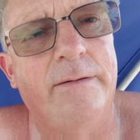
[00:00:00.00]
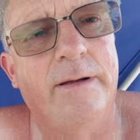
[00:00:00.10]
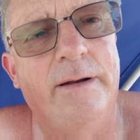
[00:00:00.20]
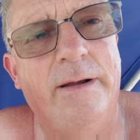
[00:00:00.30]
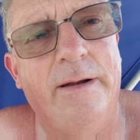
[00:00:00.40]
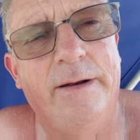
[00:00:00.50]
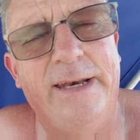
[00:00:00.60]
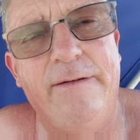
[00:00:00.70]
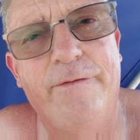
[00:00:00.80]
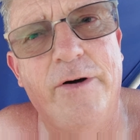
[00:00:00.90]

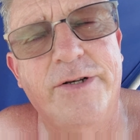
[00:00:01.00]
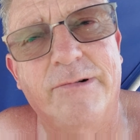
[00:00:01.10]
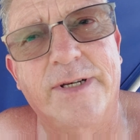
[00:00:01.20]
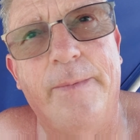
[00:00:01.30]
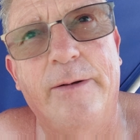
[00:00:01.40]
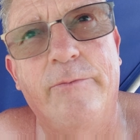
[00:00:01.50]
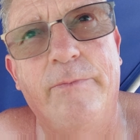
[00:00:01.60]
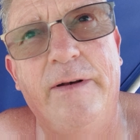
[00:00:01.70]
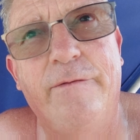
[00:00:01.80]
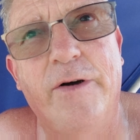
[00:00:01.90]
inverter or something,
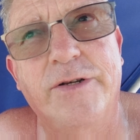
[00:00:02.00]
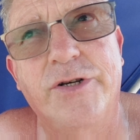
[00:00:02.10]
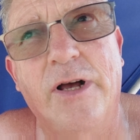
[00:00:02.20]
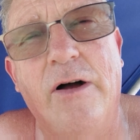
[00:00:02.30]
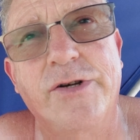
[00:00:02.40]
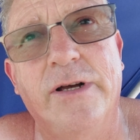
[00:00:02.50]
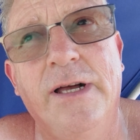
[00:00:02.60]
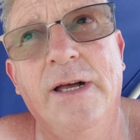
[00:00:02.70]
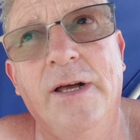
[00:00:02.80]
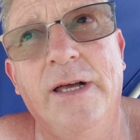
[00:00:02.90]
inverter charger,
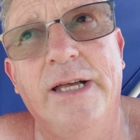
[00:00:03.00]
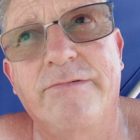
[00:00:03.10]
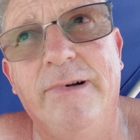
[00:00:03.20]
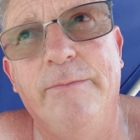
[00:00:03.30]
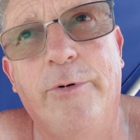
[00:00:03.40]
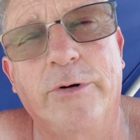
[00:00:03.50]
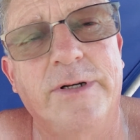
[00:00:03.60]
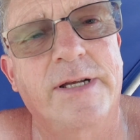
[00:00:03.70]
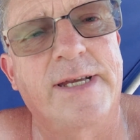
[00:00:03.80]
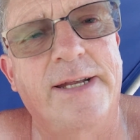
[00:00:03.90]
it's really
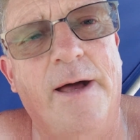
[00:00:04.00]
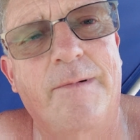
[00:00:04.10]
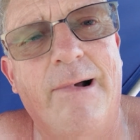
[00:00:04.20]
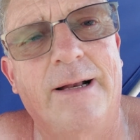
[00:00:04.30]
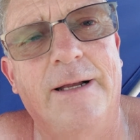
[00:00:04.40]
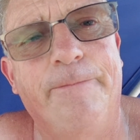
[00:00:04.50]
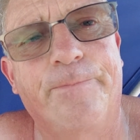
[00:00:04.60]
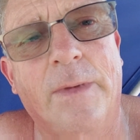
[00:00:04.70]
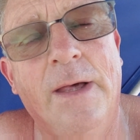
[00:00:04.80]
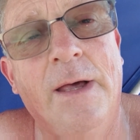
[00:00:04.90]
important to set it up correctly.
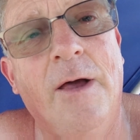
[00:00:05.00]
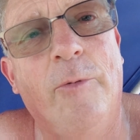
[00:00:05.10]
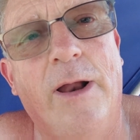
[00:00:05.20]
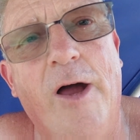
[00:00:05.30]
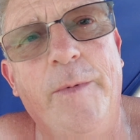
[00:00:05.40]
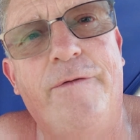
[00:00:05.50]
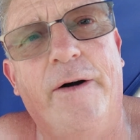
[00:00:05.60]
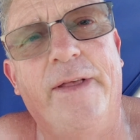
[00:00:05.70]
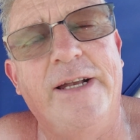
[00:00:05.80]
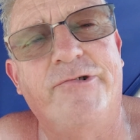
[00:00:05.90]
Well, I hope you
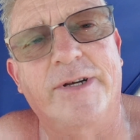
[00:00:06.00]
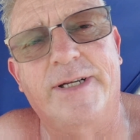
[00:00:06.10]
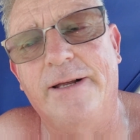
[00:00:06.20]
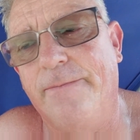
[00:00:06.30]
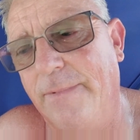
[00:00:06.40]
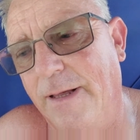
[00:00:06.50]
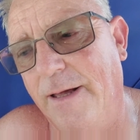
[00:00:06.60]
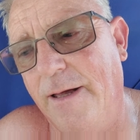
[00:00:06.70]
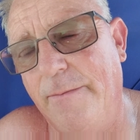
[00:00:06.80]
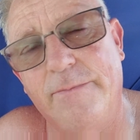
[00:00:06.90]
find that interesting.
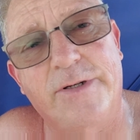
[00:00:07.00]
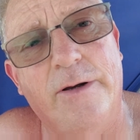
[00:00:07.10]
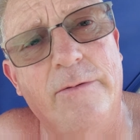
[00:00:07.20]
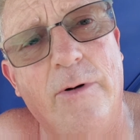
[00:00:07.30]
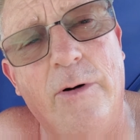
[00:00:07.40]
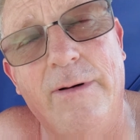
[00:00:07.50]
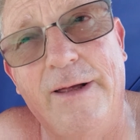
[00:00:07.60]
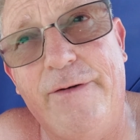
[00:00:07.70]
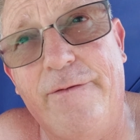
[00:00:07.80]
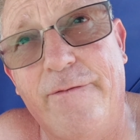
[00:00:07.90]
So
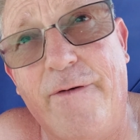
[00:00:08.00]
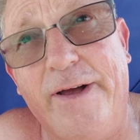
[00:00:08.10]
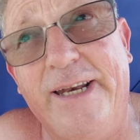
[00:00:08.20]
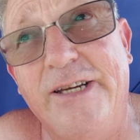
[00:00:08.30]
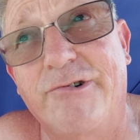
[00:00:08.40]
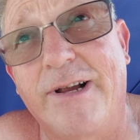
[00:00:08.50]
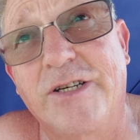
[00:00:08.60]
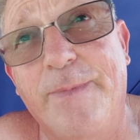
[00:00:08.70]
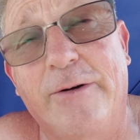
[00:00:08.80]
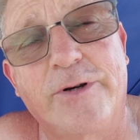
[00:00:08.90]
if you find any
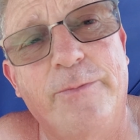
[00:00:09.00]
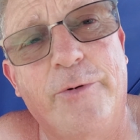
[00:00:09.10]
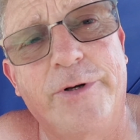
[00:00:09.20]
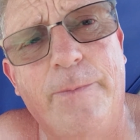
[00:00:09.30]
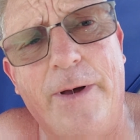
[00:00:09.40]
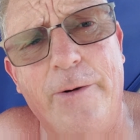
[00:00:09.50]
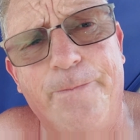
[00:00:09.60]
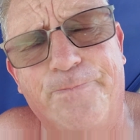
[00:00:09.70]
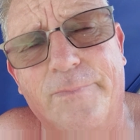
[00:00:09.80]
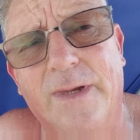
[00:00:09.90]
strange smells on board your boat,
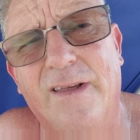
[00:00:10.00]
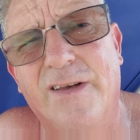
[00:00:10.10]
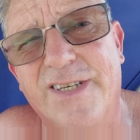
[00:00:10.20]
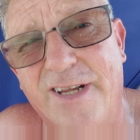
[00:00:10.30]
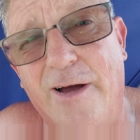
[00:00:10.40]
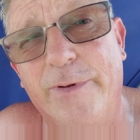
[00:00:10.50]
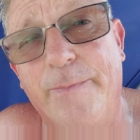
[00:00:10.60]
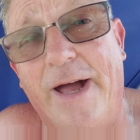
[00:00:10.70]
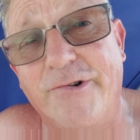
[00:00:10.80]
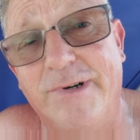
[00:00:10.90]
start with the
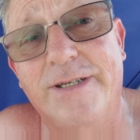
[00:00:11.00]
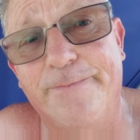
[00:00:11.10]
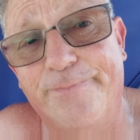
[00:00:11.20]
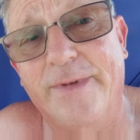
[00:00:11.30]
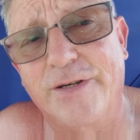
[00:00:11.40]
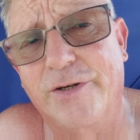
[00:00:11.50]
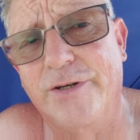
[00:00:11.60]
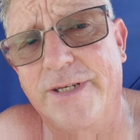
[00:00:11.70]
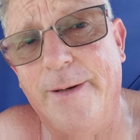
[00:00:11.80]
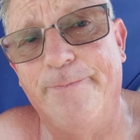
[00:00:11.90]
batteries. That's a
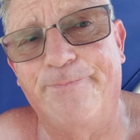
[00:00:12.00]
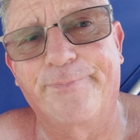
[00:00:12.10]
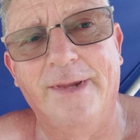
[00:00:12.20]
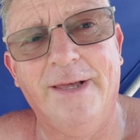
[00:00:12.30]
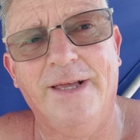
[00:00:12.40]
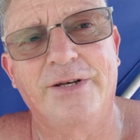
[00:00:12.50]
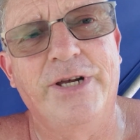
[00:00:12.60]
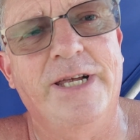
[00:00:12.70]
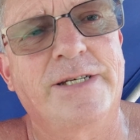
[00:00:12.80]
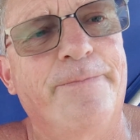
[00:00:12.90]
good tip.
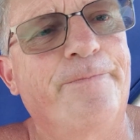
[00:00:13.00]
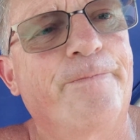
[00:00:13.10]
Cheers.